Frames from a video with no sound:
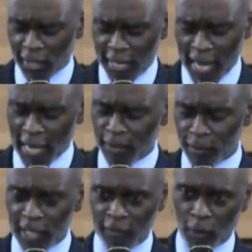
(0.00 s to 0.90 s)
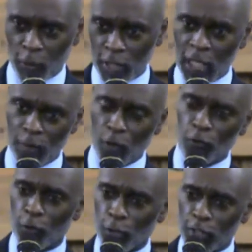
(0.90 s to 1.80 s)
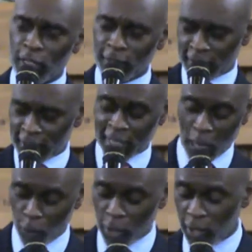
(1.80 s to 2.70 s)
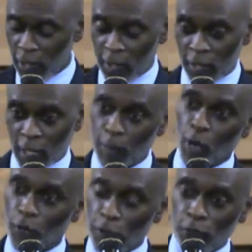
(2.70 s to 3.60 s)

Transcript: he asked me if I want to come over for did I want to come over